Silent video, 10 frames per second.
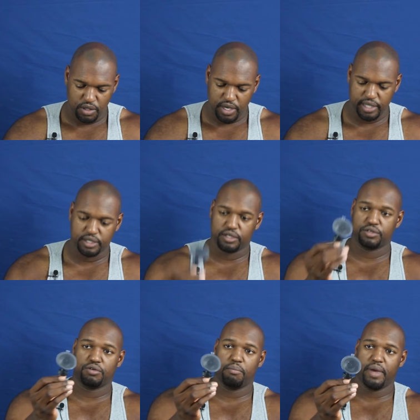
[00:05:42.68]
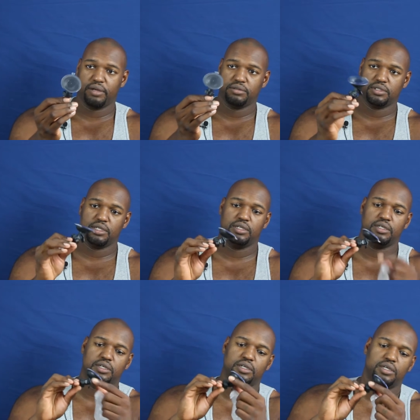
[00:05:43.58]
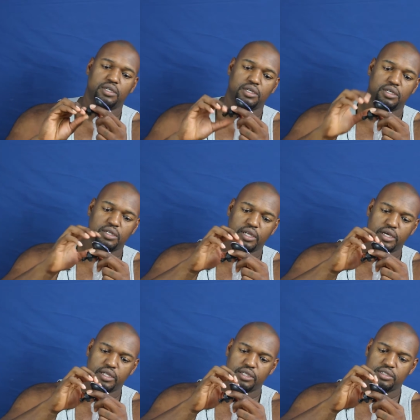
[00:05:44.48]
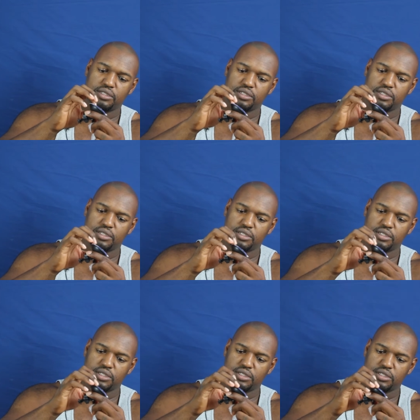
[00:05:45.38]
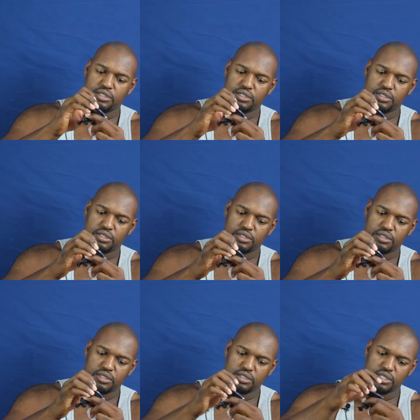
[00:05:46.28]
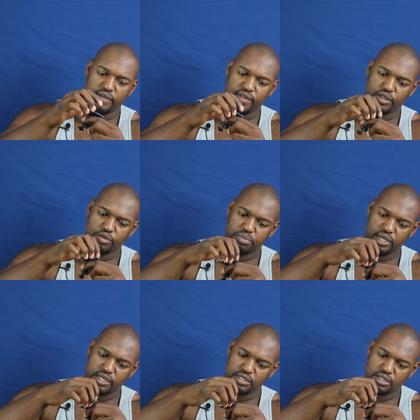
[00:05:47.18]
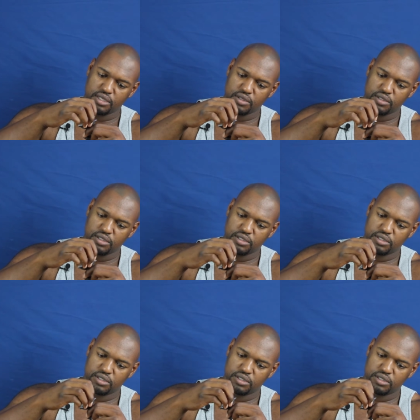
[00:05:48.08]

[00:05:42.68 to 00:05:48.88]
Got our little mount. Now let's see. Does this have that little plastic thing on it?